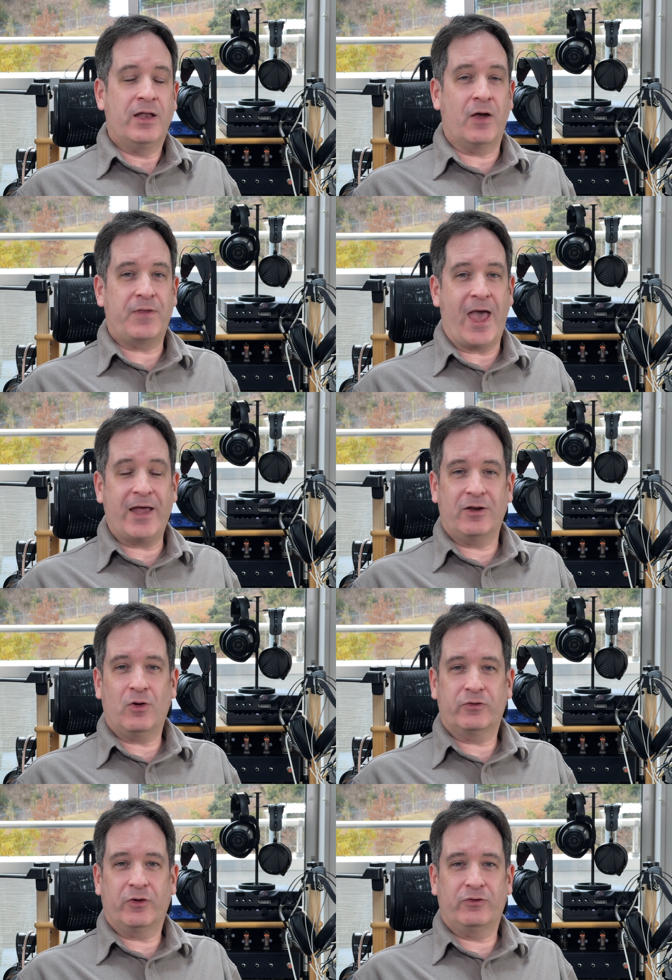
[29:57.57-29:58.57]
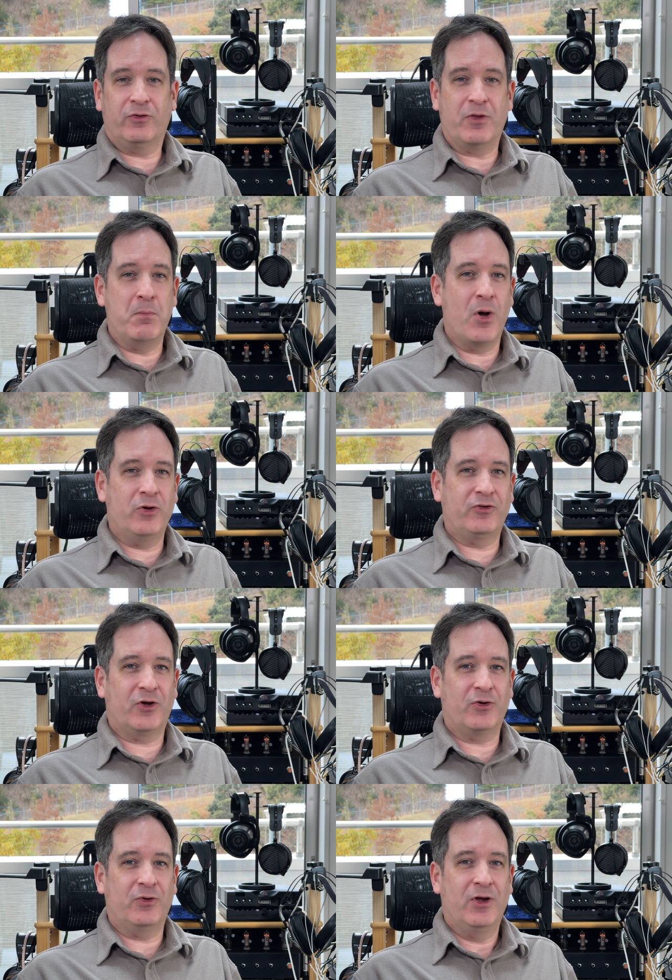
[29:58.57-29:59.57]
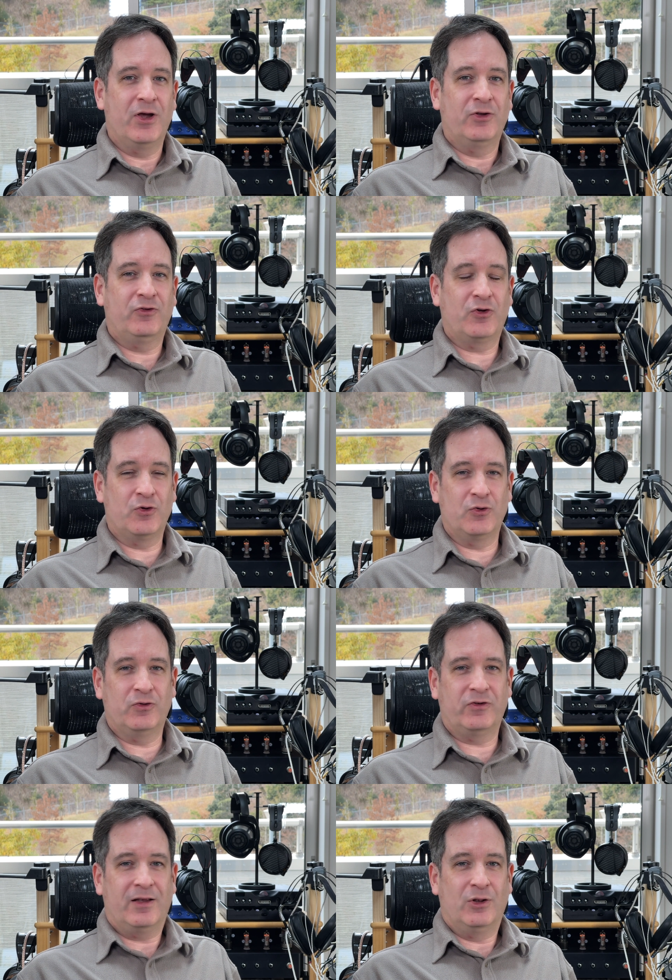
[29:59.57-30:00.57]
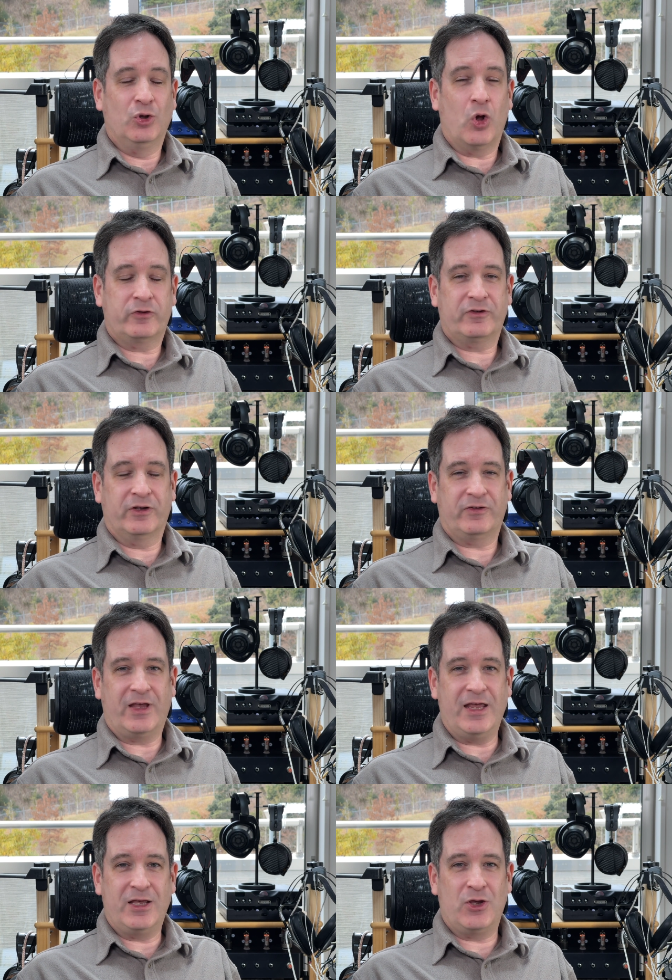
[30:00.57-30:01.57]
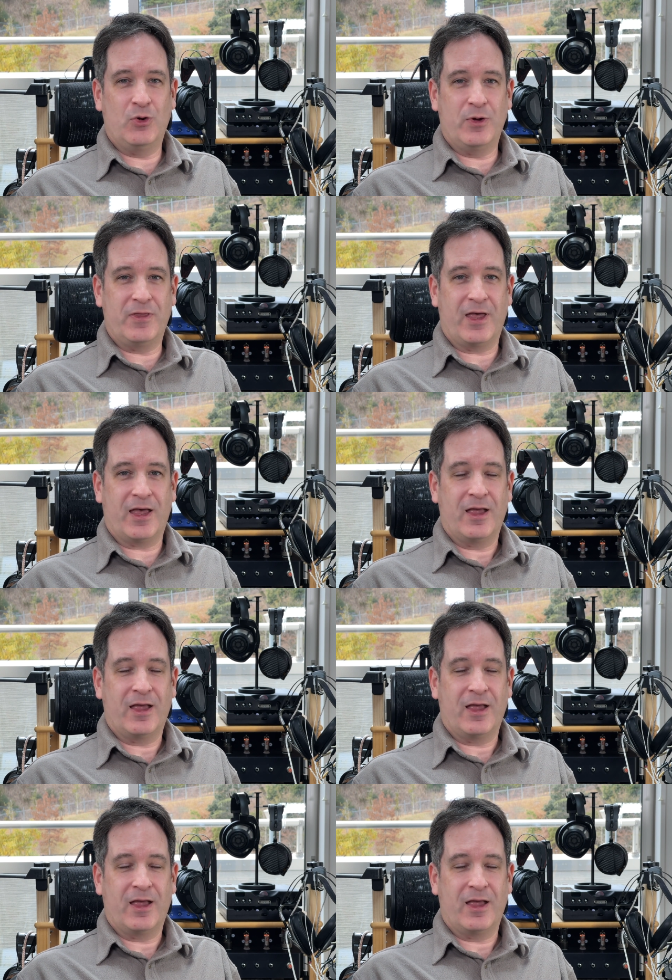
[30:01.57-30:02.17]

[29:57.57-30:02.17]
Now, if they added also to the Mojo TT2's lossless EQ in there,